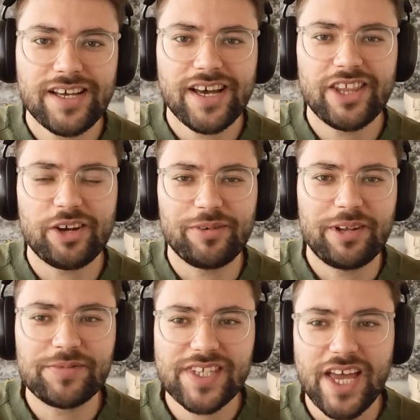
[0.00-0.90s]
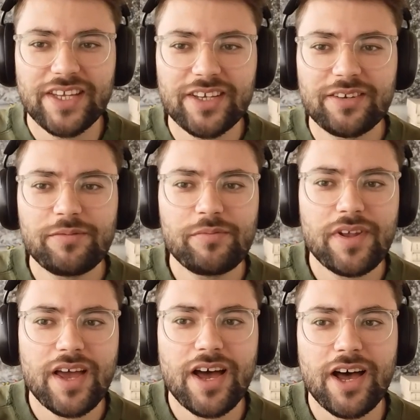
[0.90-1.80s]
Hi there, my name is Kenyon.
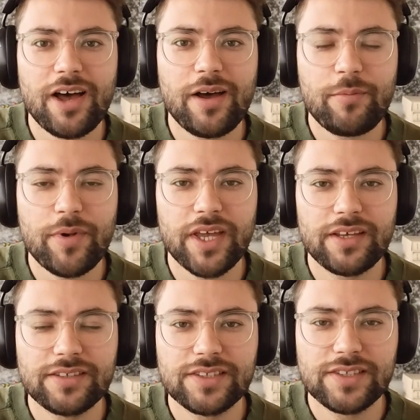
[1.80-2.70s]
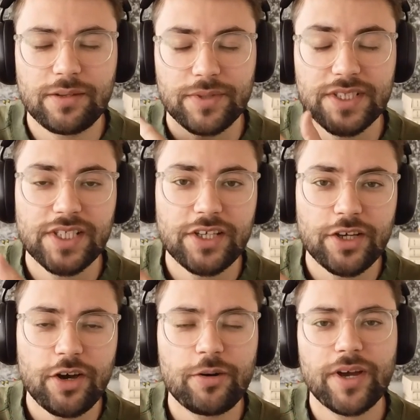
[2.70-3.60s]
I'm the
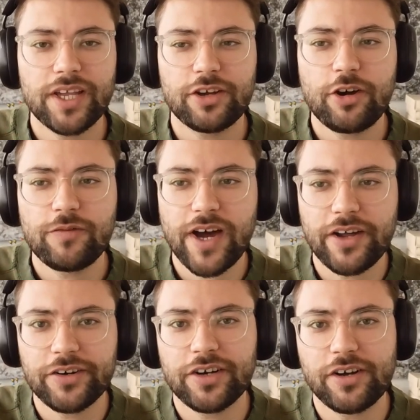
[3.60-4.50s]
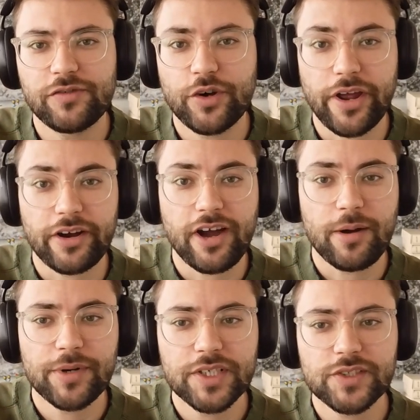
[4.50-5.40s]
CEO and a co-founder of
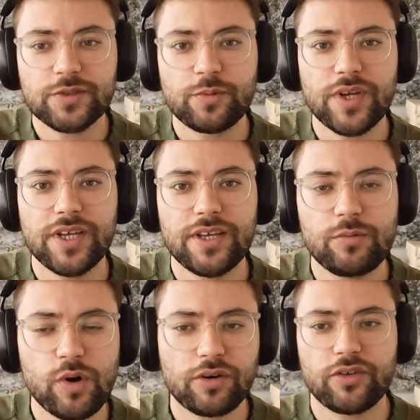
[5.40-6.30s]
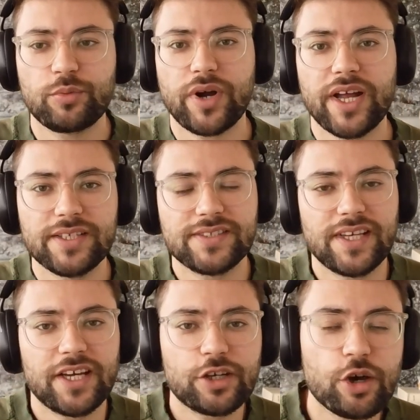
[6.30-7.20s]
CreatorCommerce. We work with brands
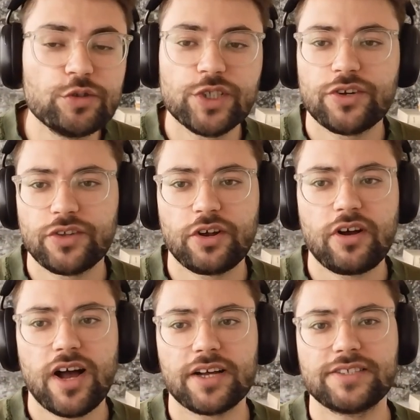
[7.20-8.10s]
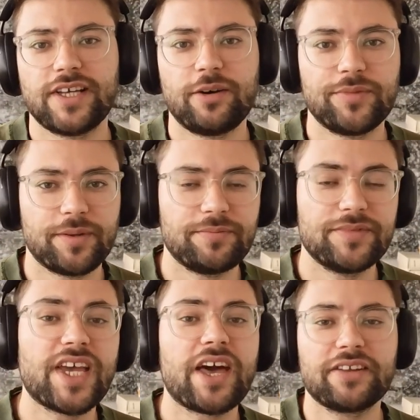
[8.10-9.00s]
like Cozy Earth and Crocs to help them
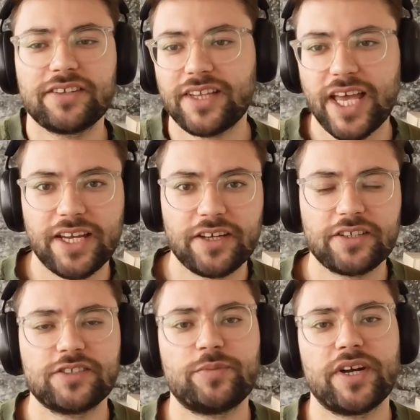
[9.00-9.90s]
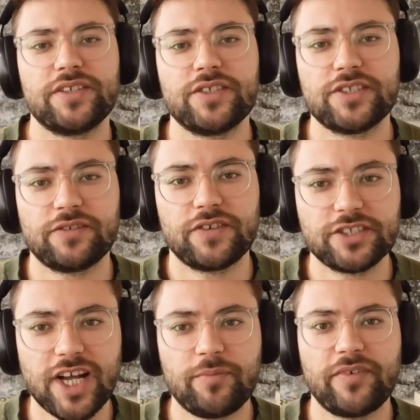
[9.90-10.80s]
tailor the landing experiences of their
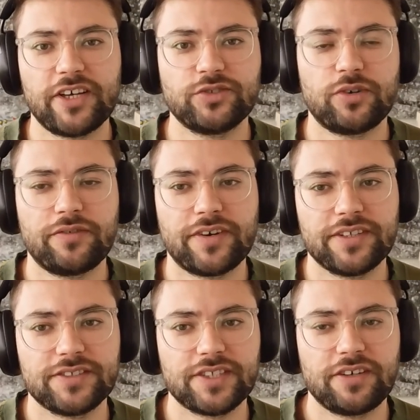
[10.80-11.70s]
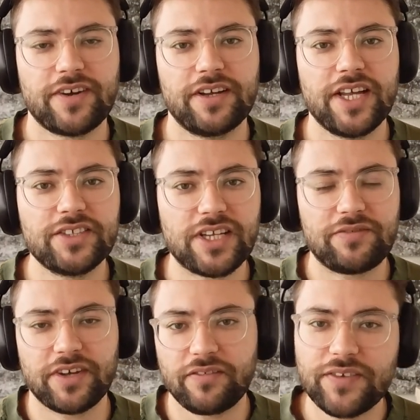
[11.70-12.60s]
Shopify storefronts around each and
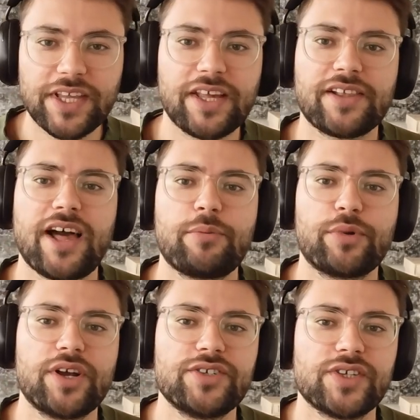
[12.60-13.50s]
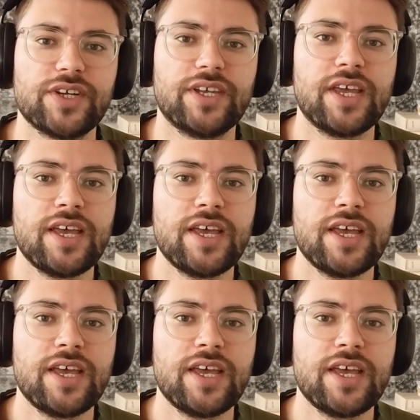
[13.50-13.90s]
every affiliate collaboration